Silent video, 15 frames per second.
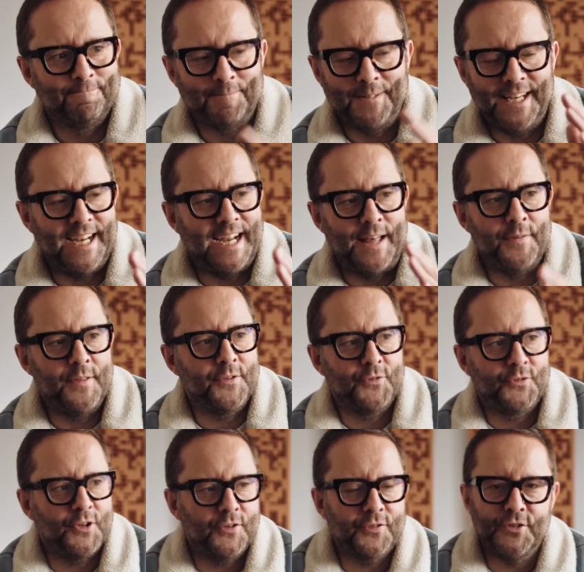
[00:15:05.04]
Yeah, and there's
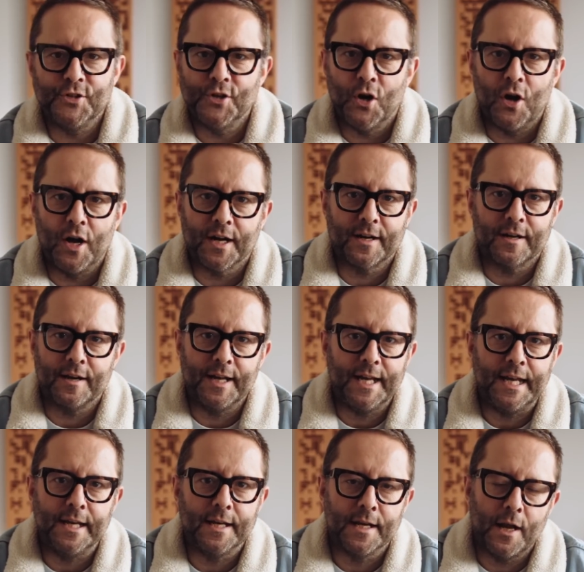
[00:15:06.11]
just not a
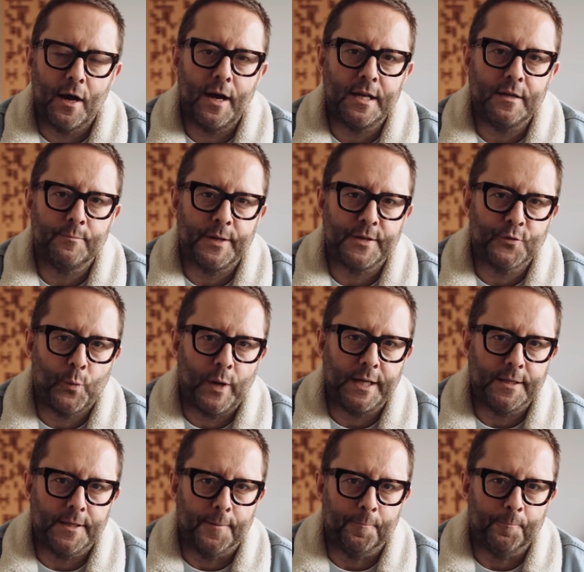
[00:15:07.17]
clean line
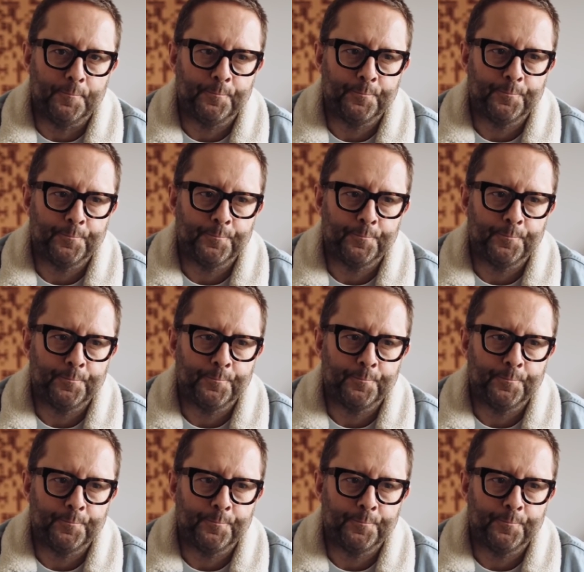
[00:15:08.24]
between them.